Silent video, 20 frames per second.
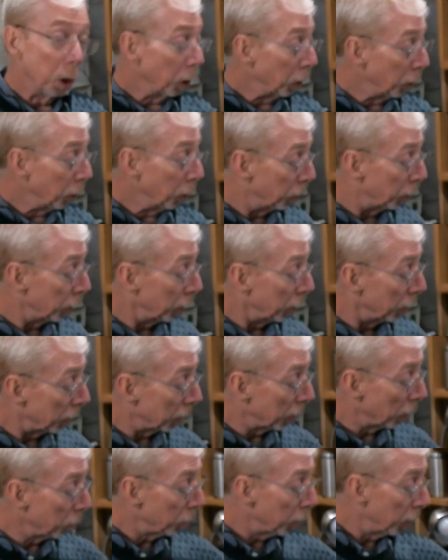using
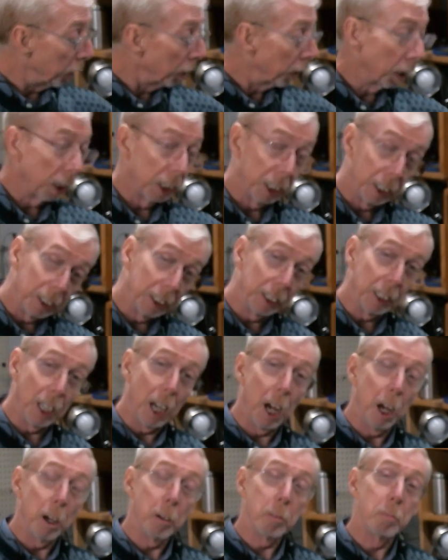something that is
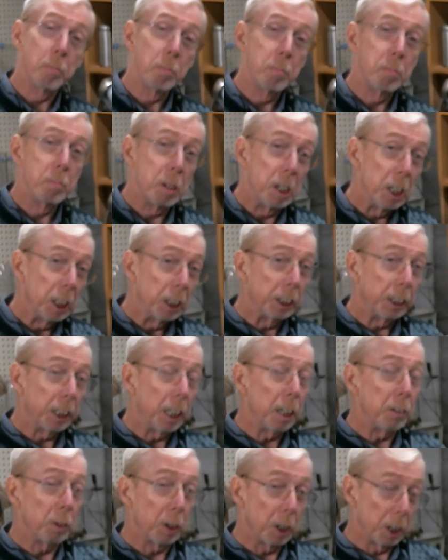
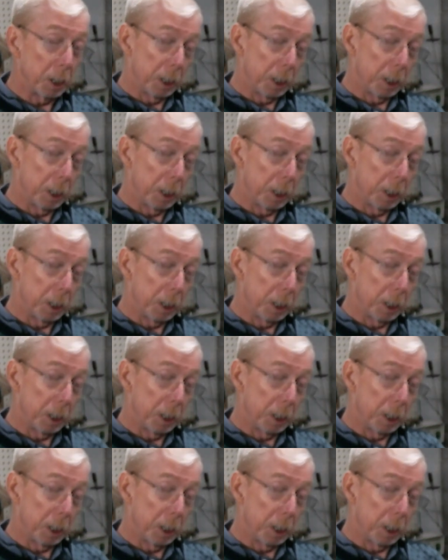safe, a